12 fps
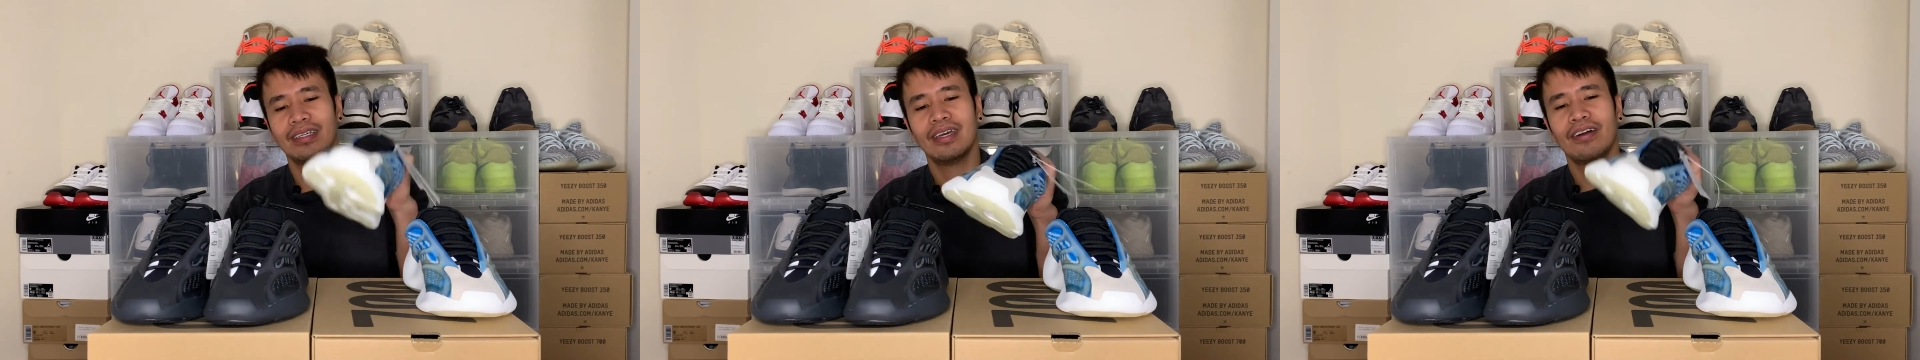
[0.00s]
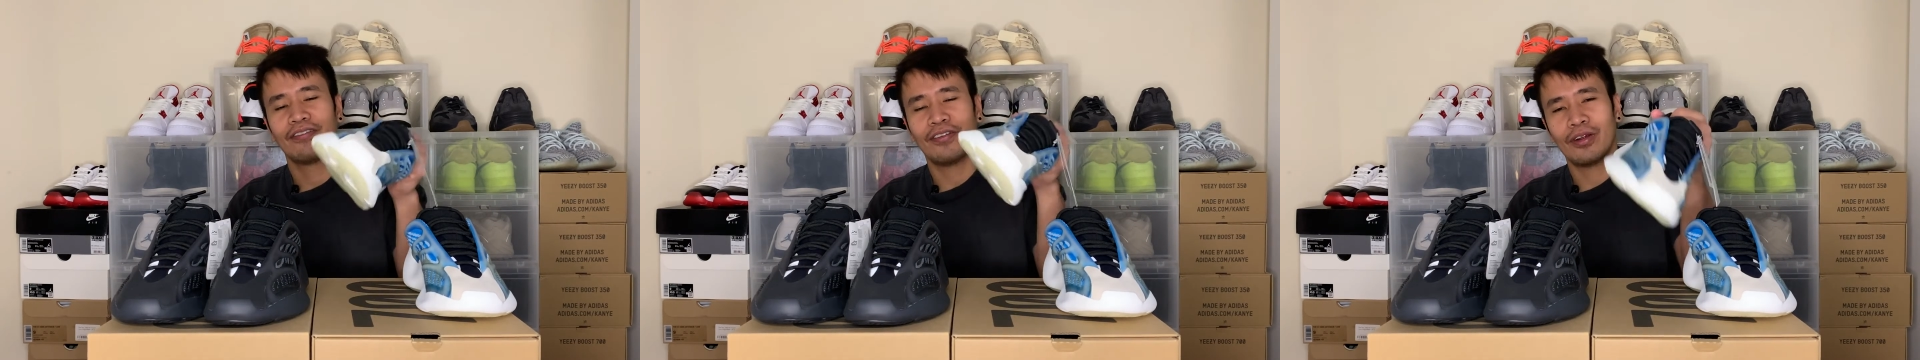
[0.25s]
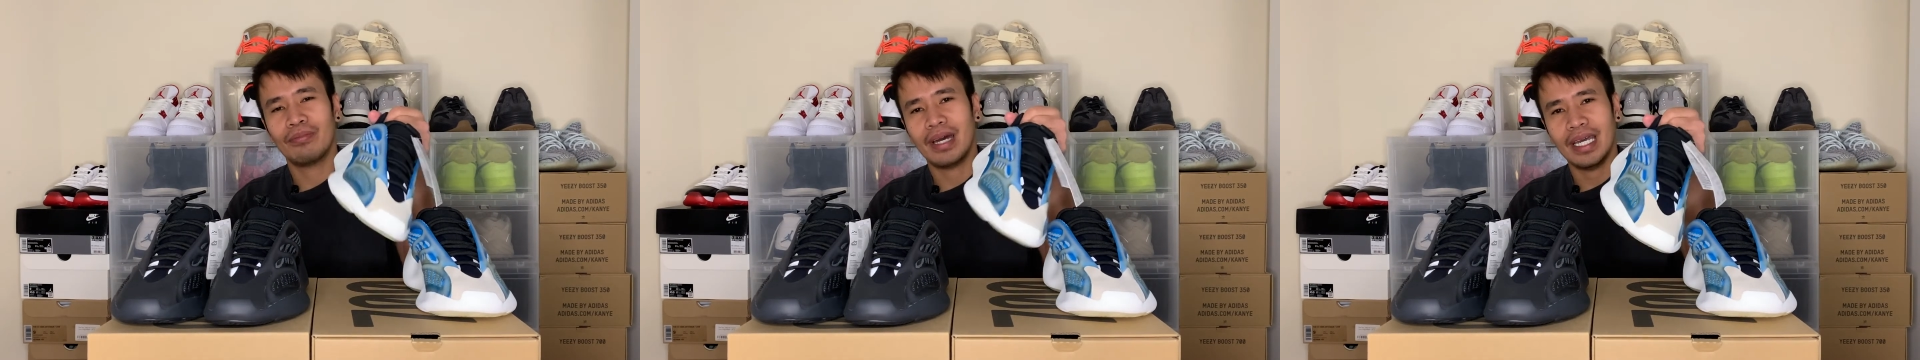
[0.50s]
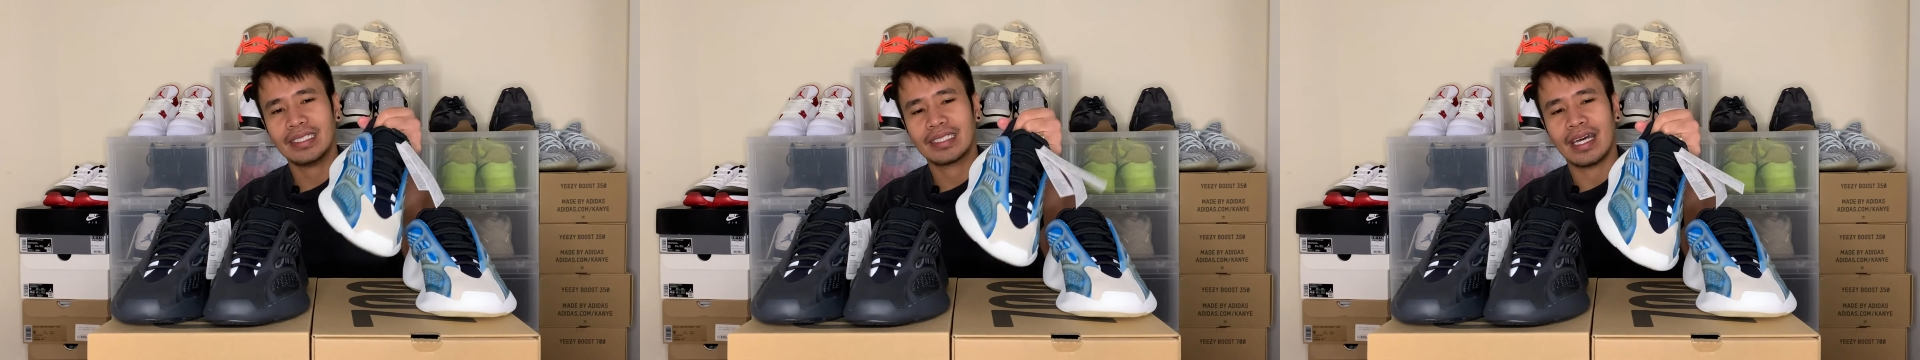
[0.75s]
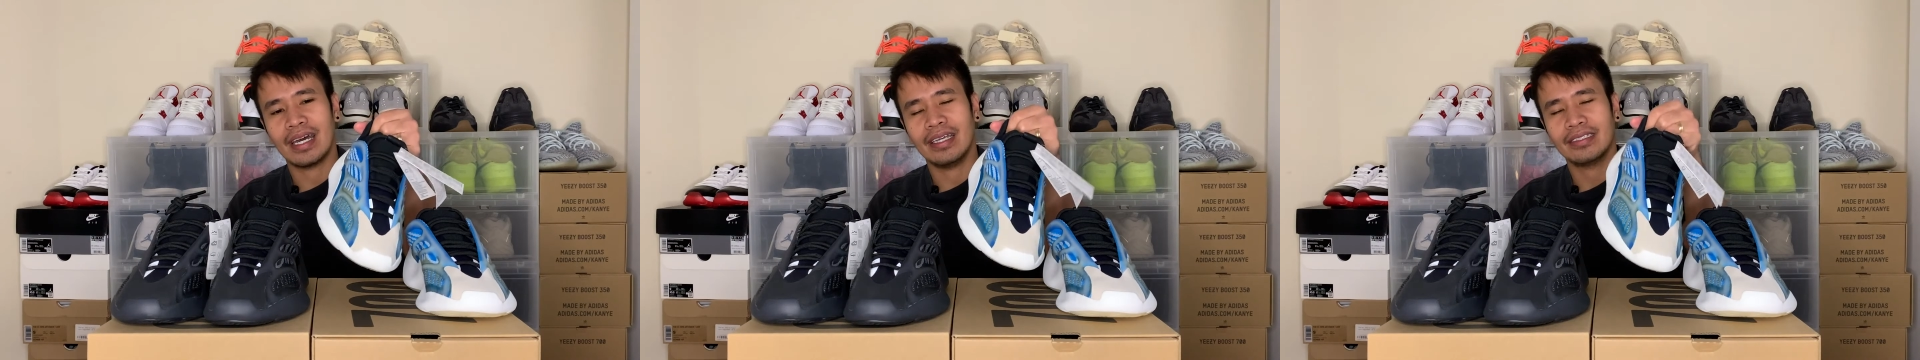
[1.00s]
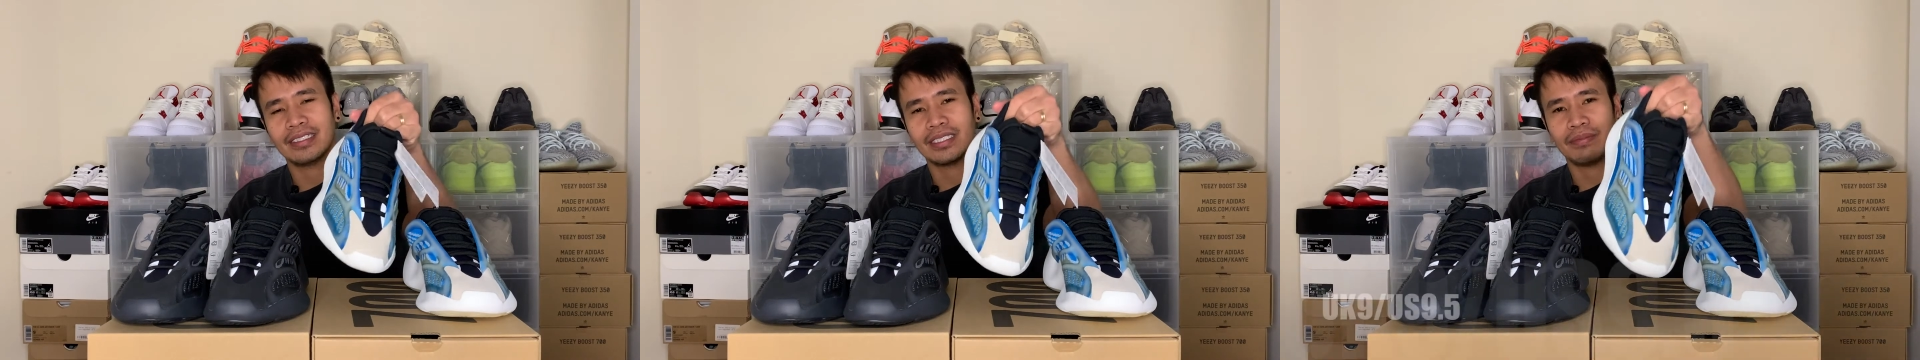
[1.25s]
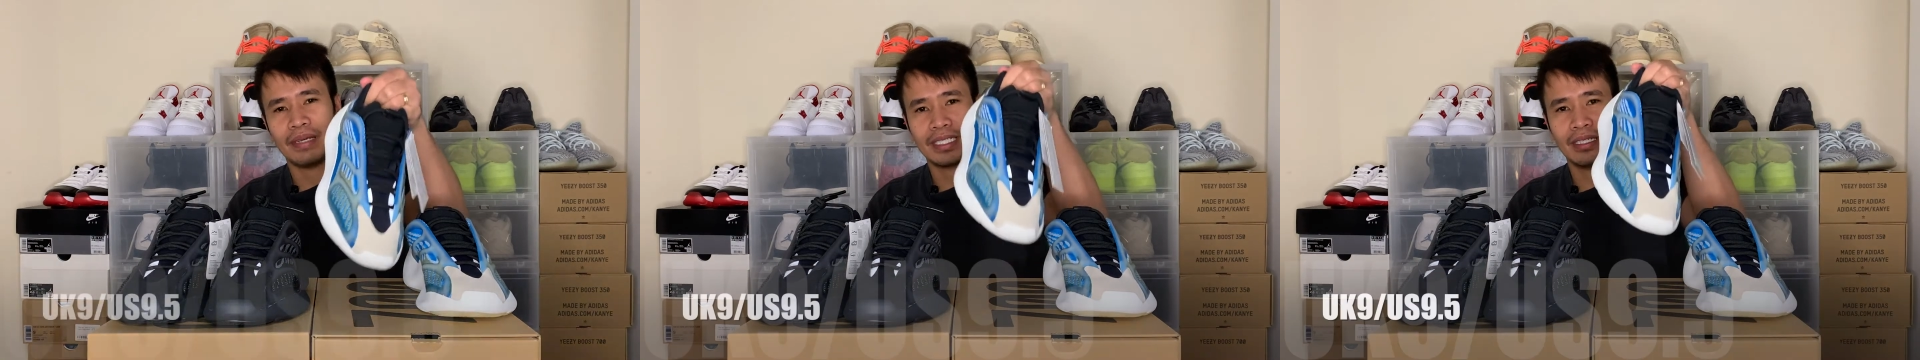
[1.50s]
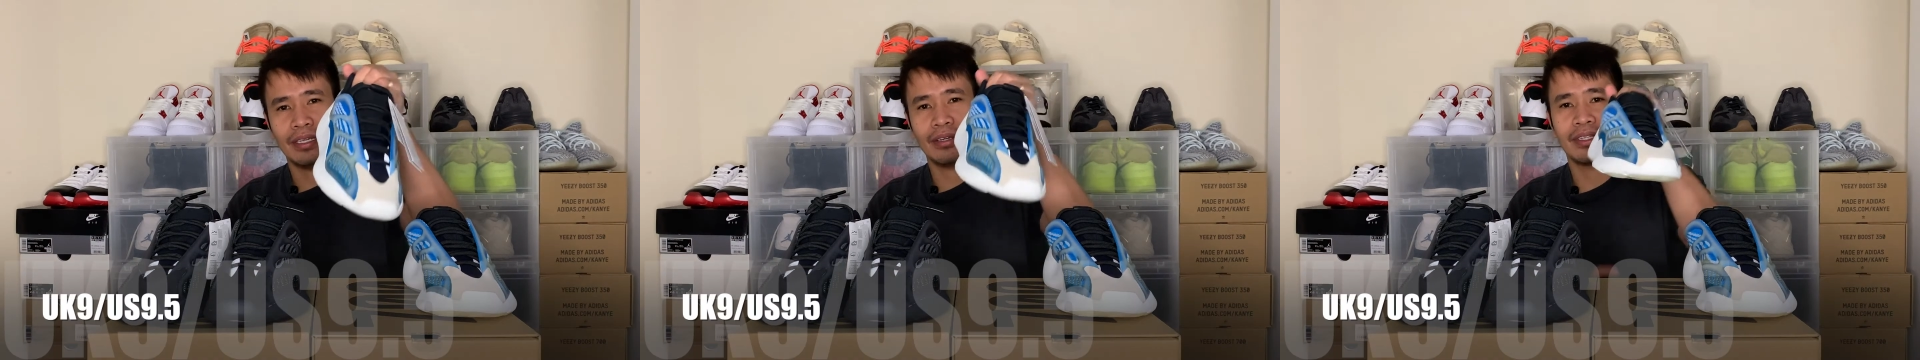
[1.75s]
for my size,
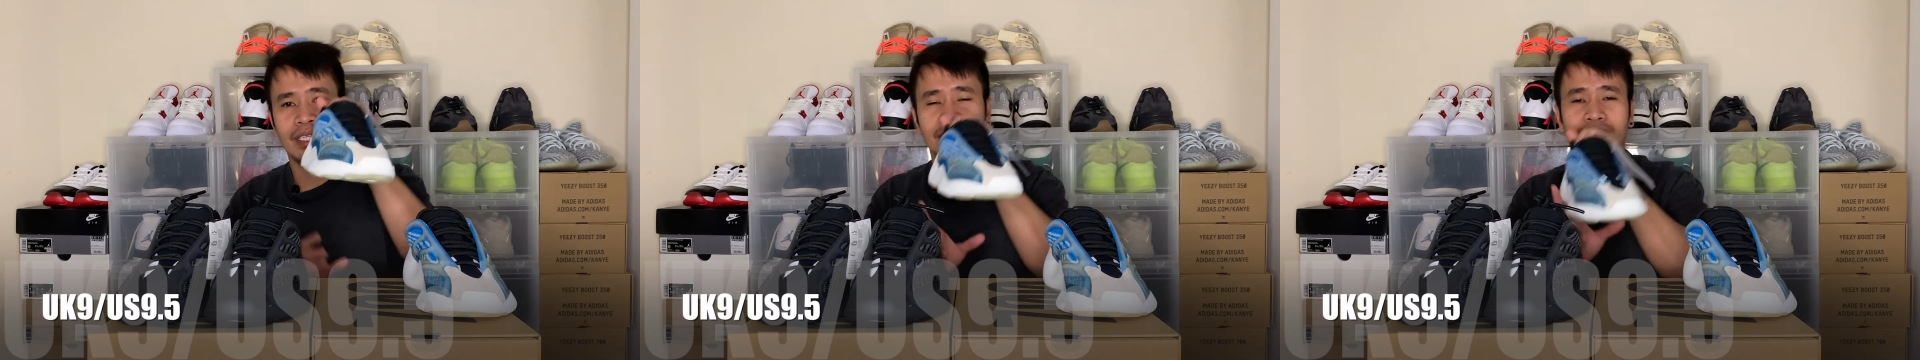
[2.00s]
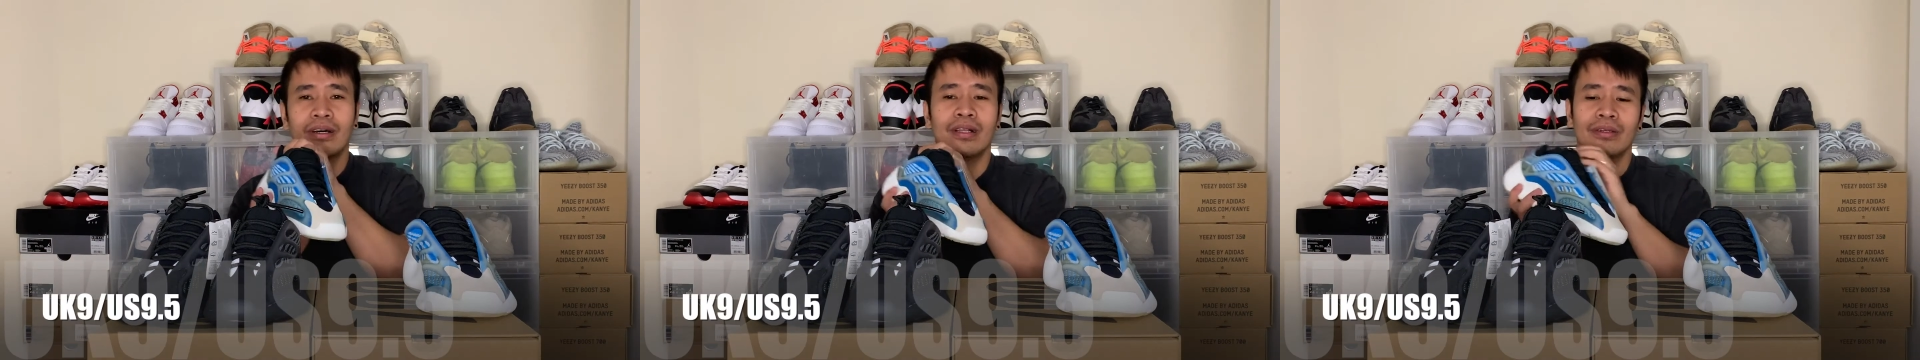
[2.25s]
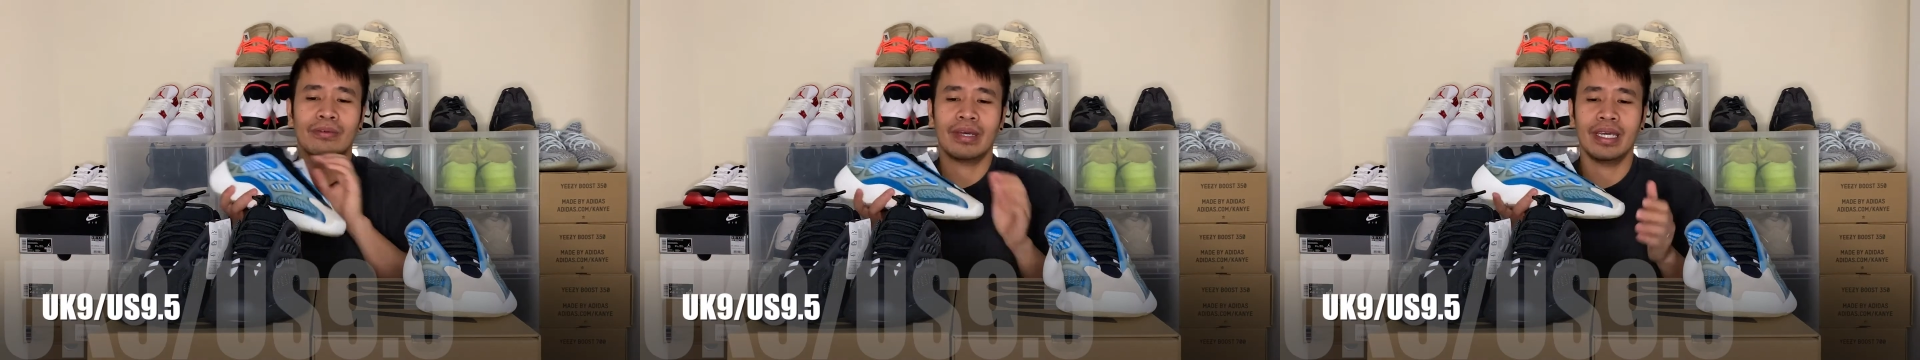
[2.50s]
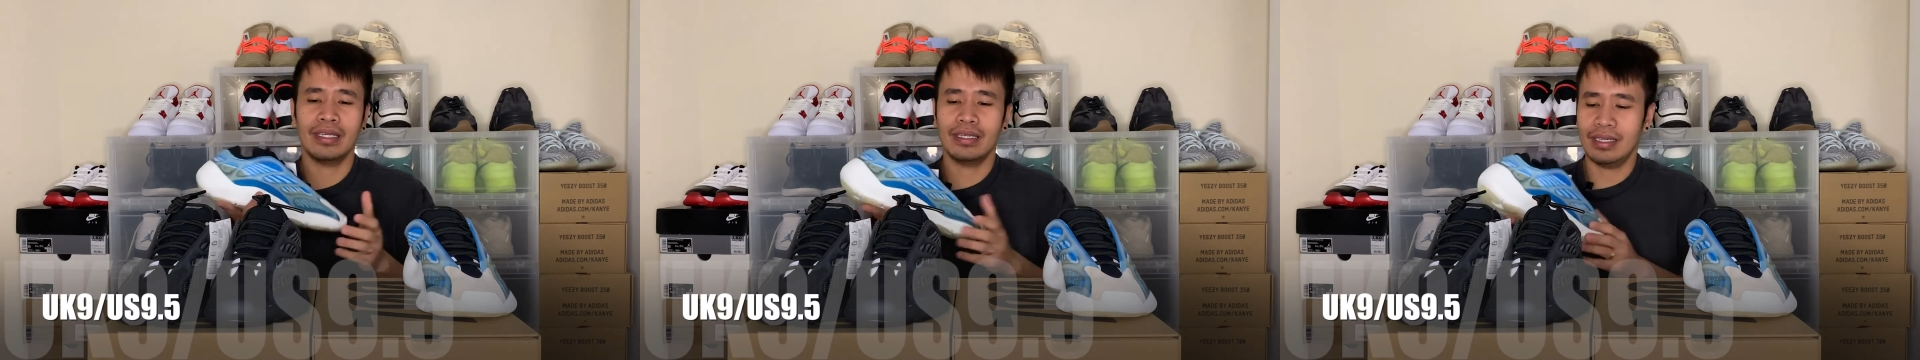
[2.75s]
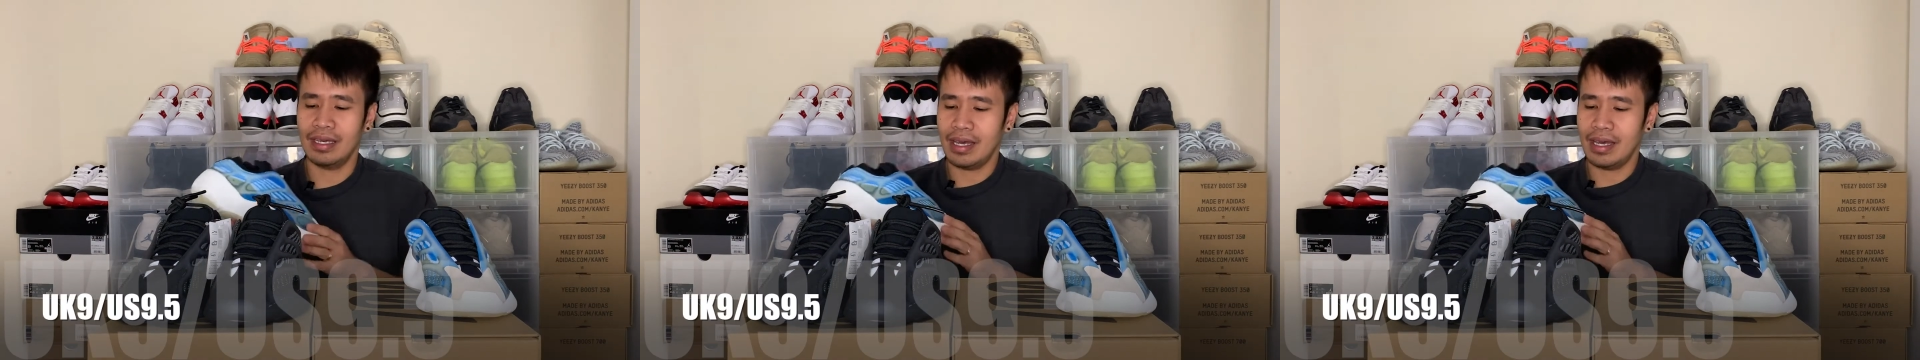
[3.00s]
especially on this colorway.